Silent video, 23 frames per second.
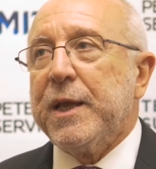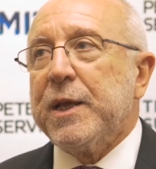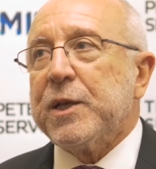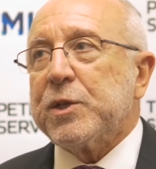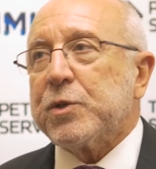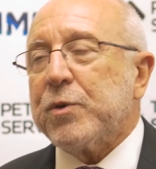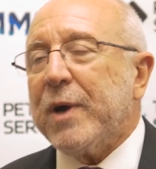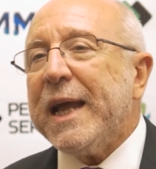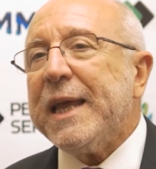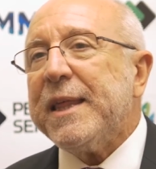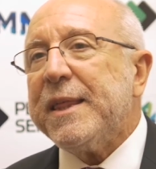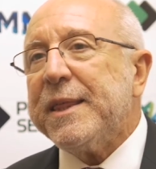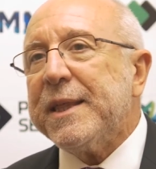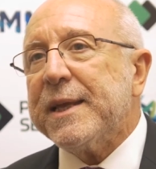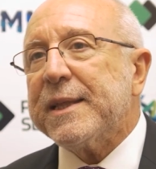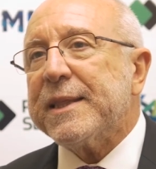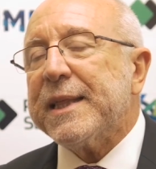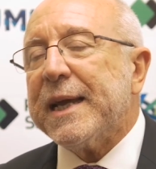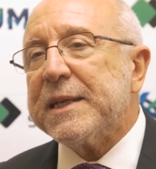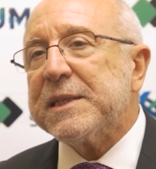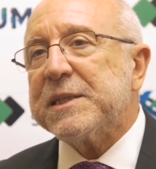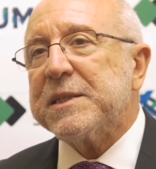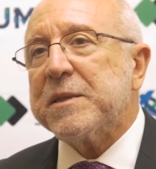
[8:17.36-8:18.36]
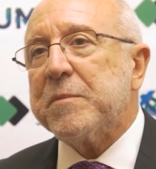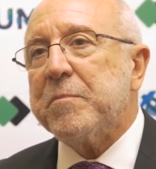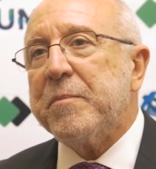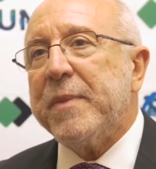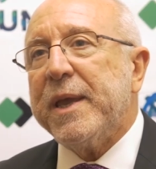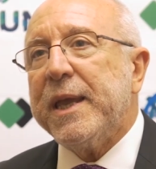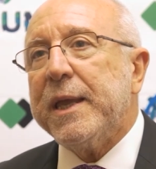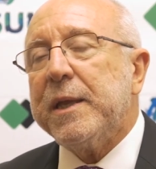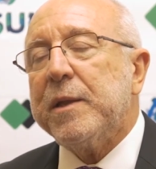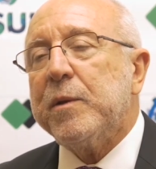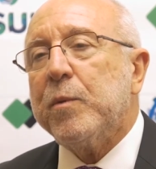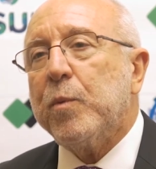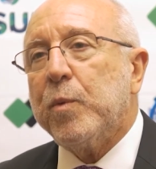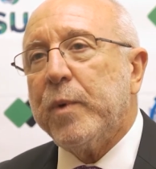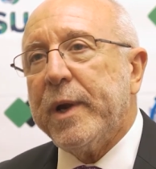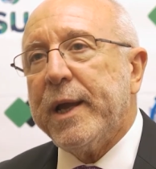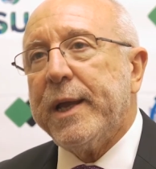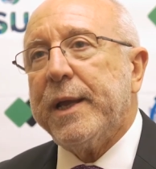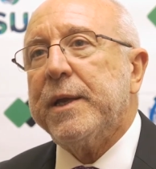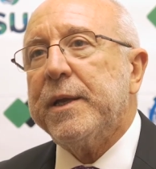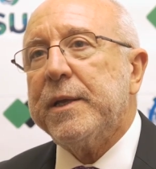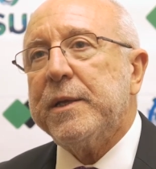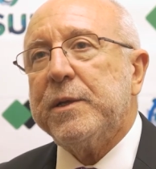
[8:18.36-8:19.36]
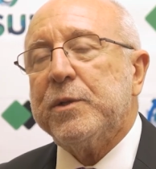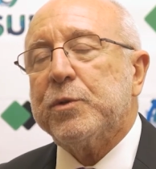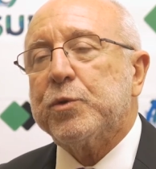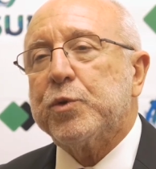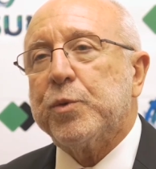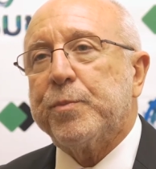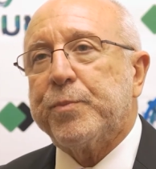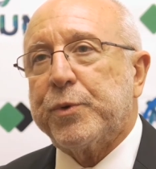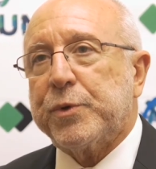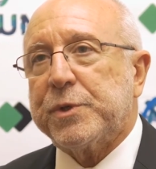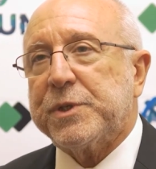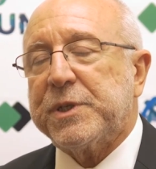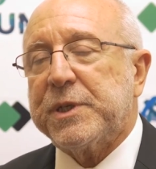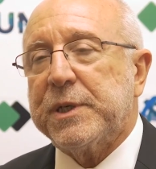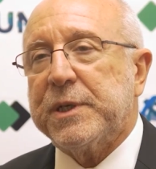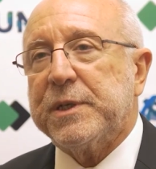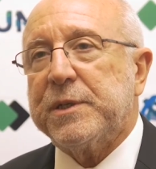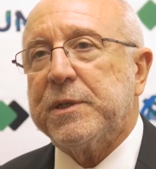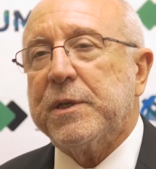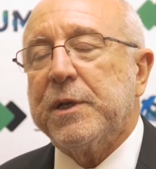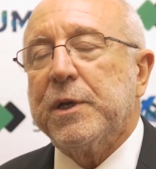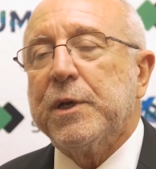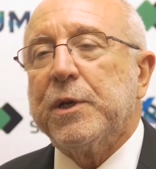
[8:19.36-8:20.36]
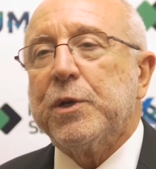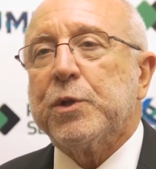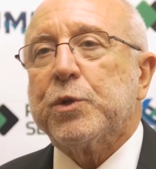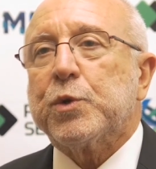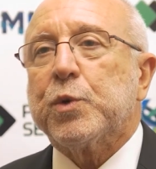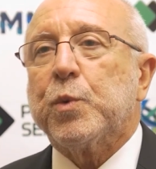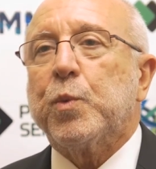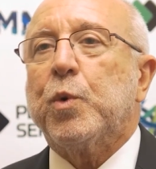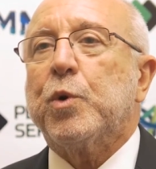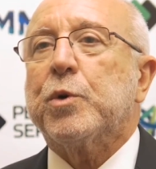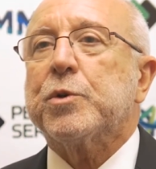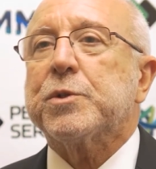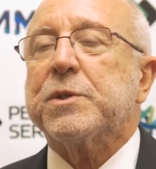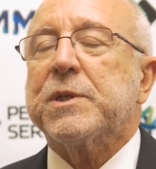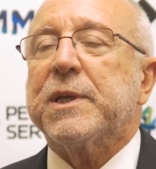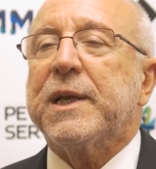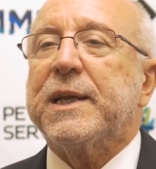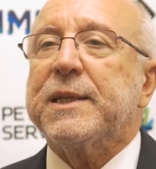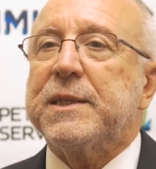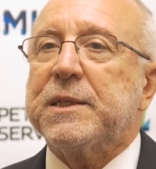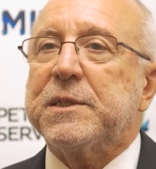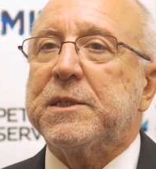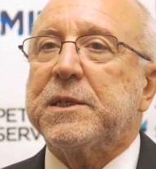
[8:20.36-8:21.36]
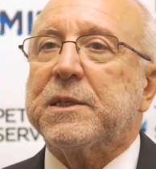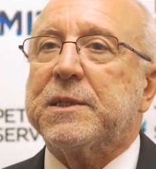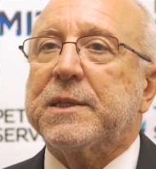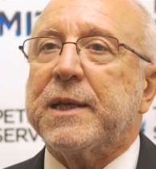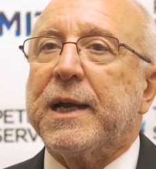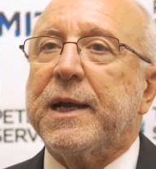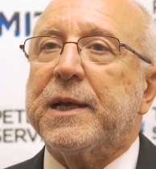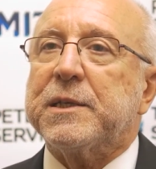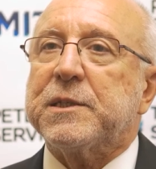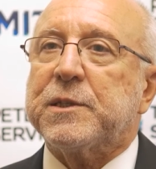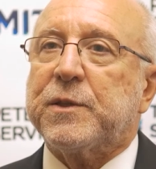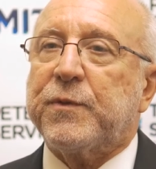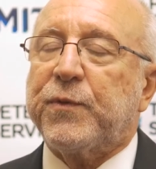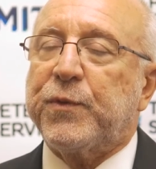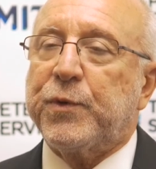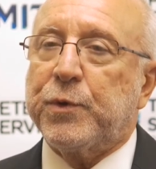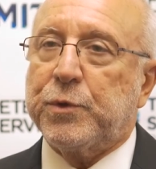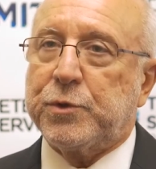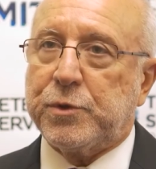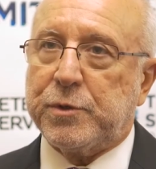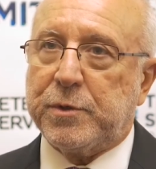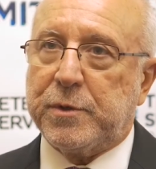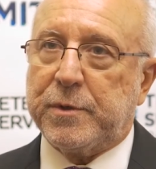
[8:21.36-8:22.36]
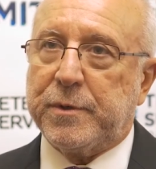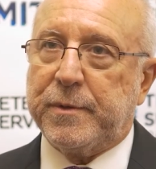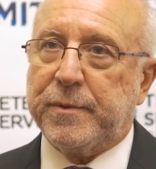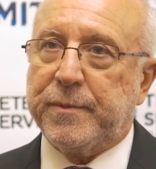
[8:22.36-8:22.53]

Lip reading: So I think that is the main way to proceed towards a digitized future.